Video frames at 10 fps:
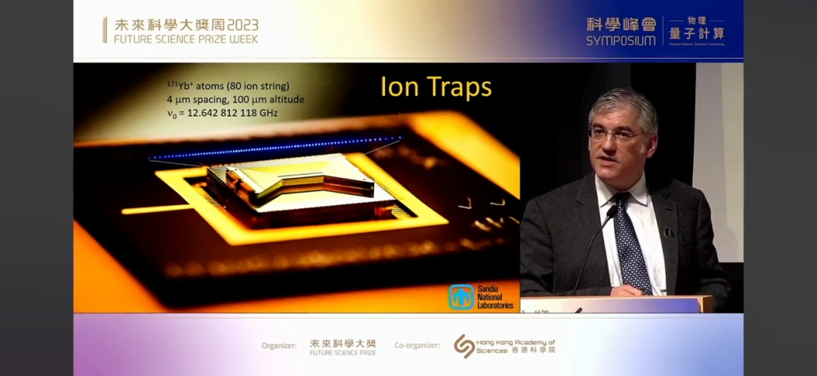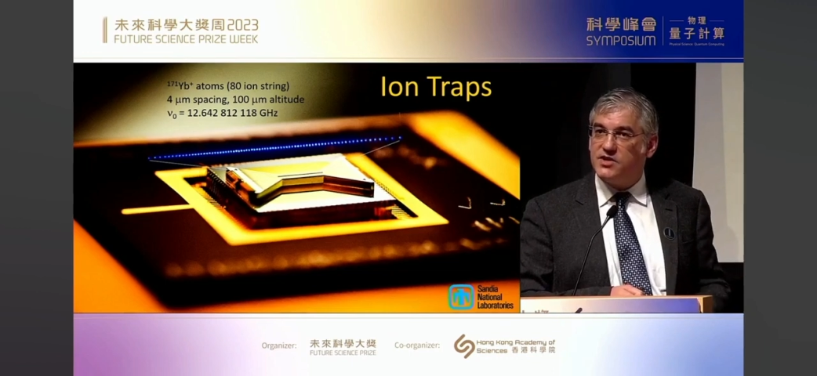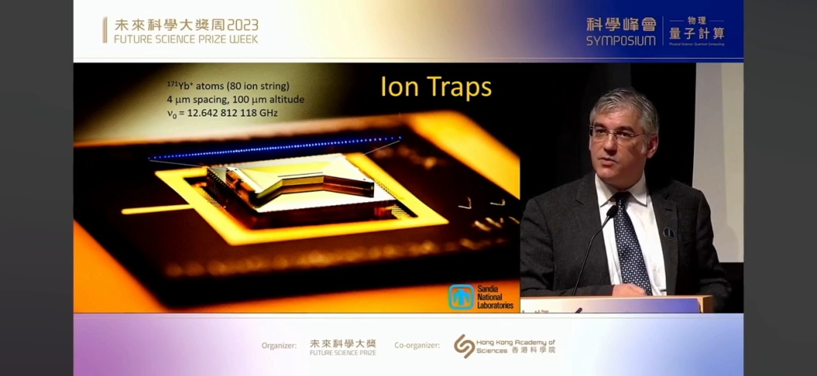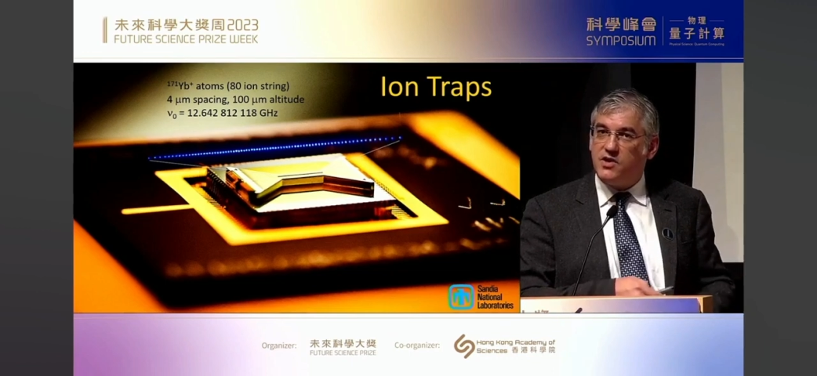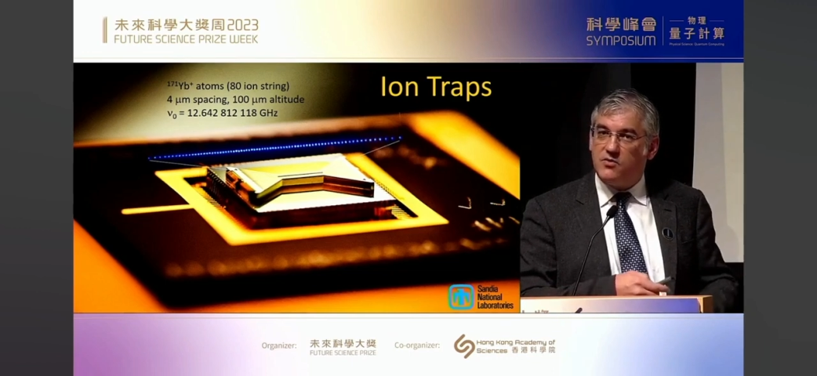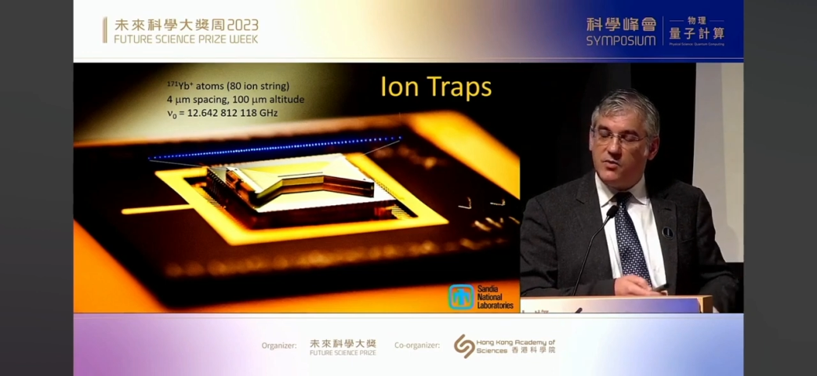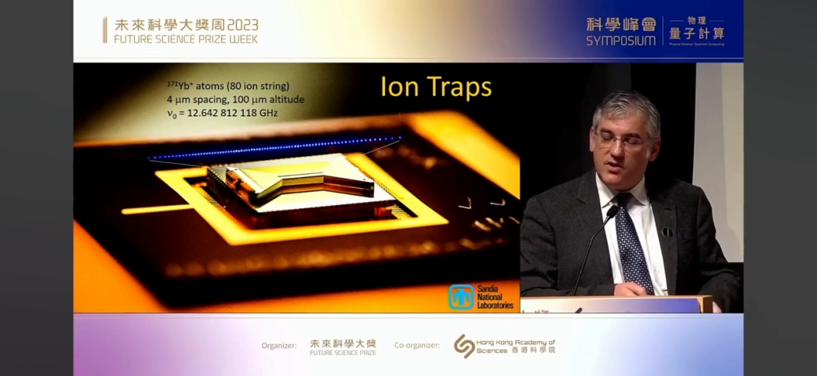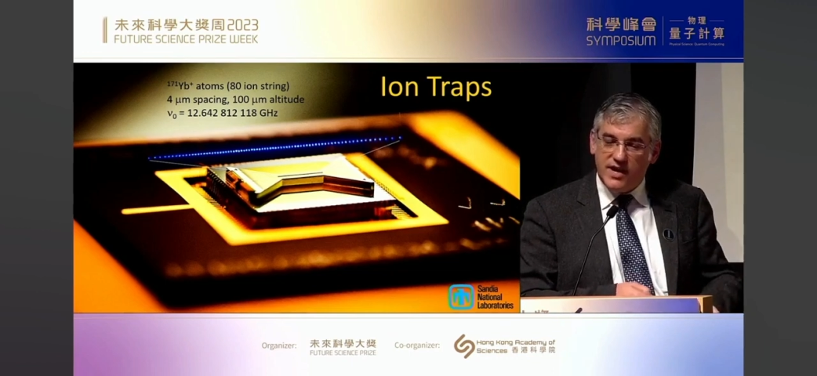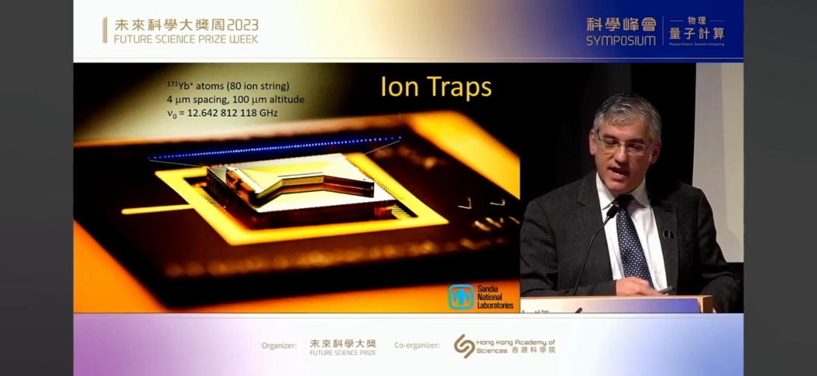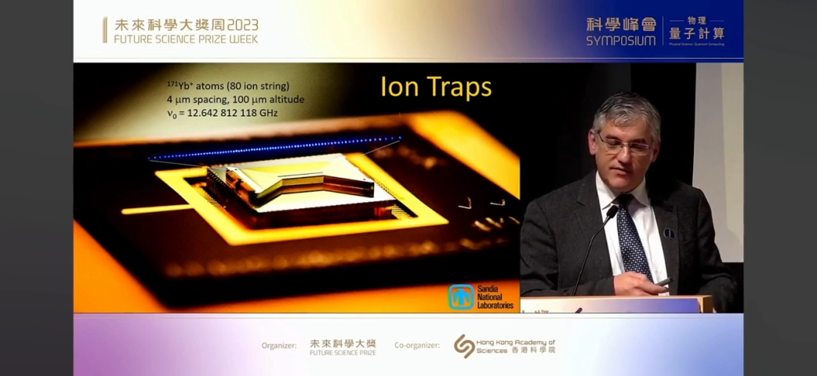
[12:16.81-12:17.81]
So we
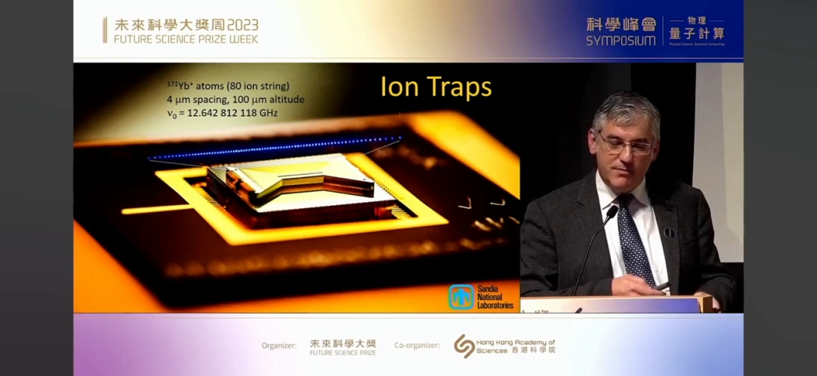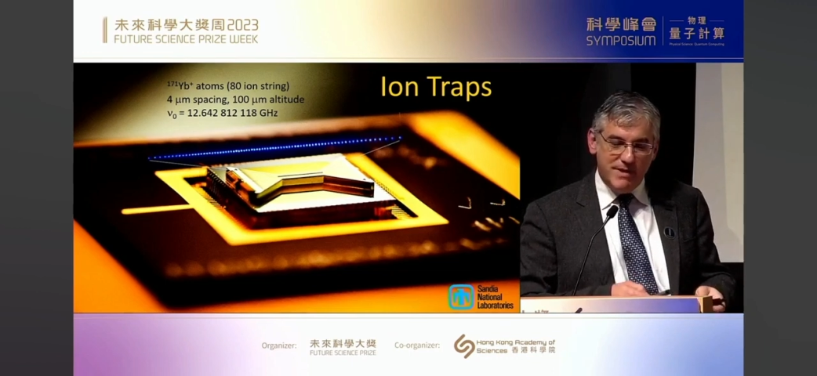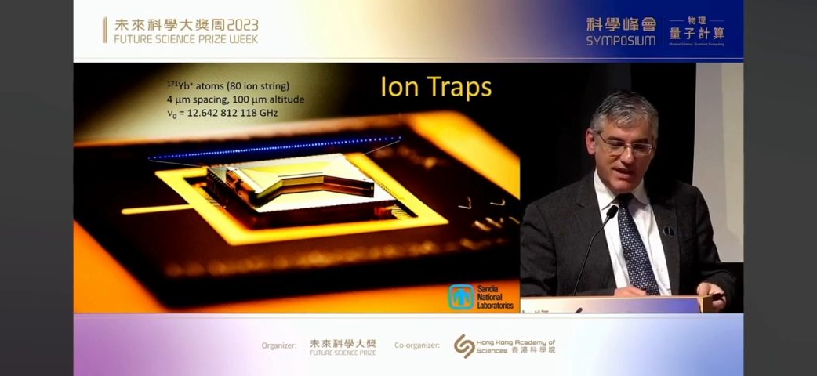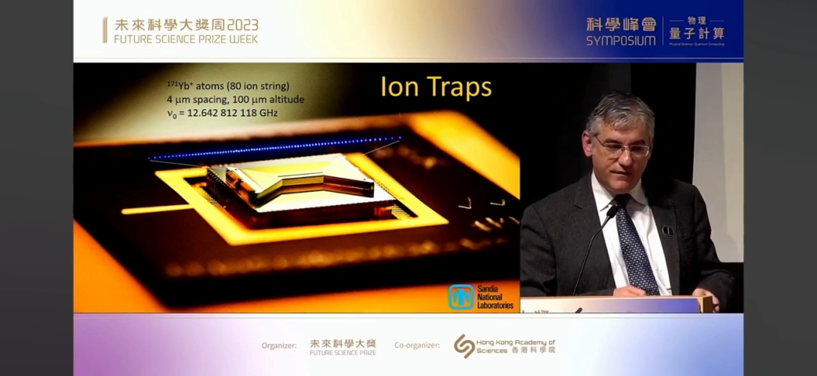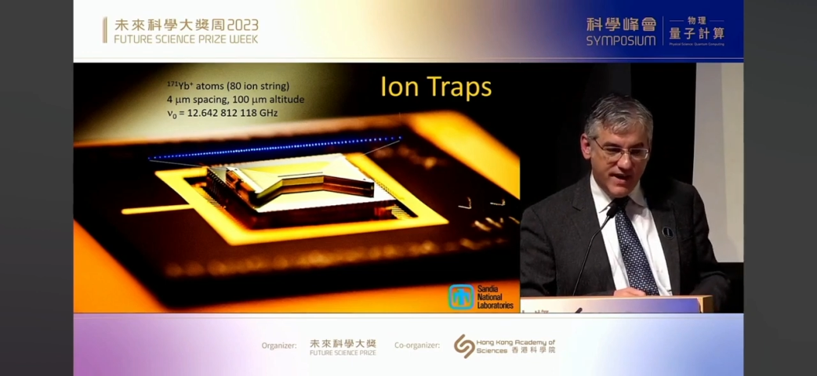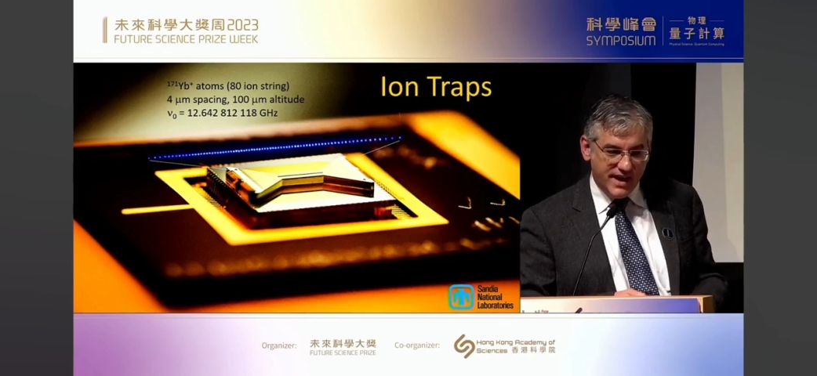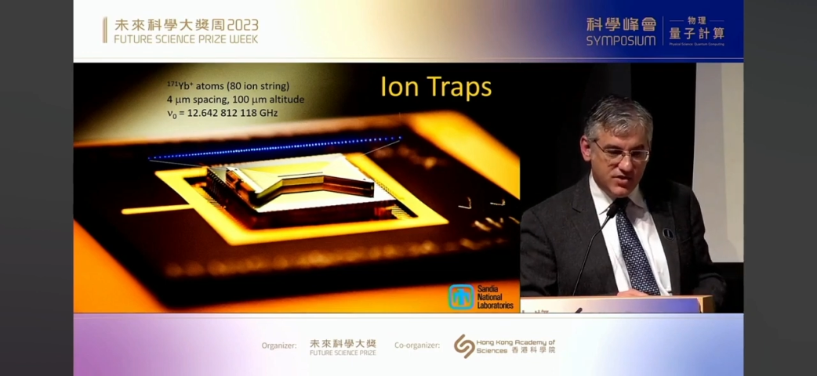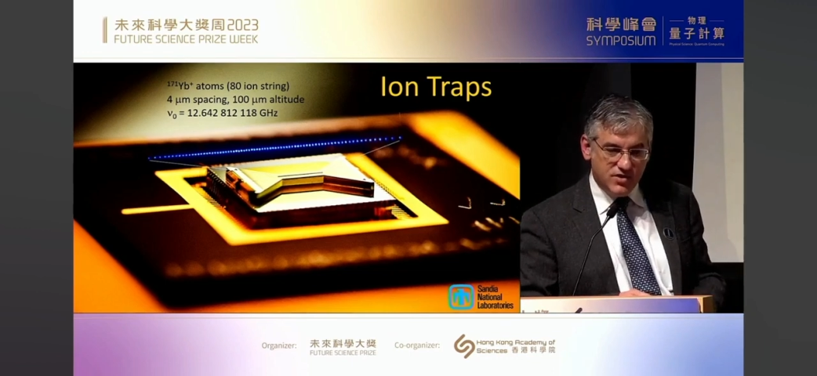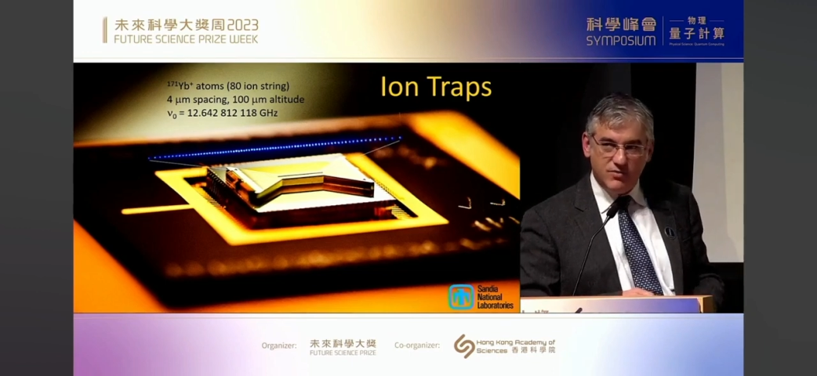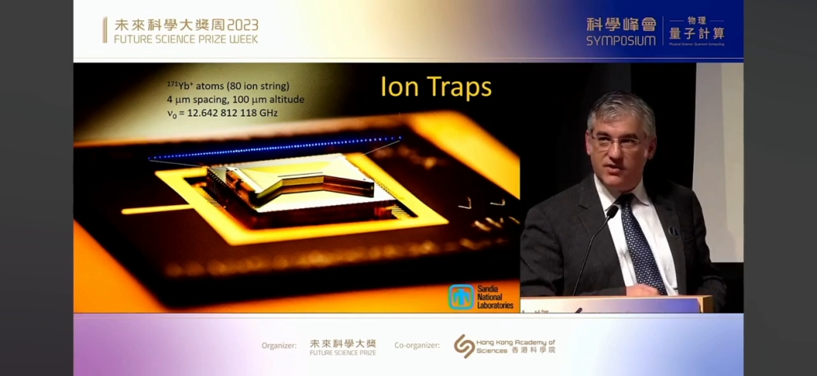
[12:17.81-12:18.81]
don't have to
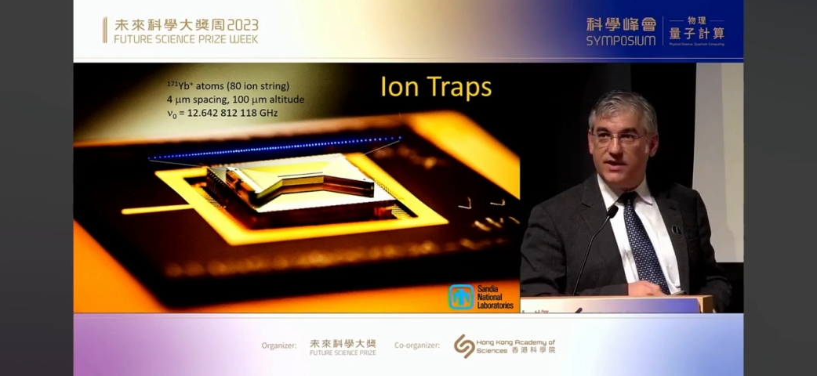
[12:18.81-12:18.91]
manufacture,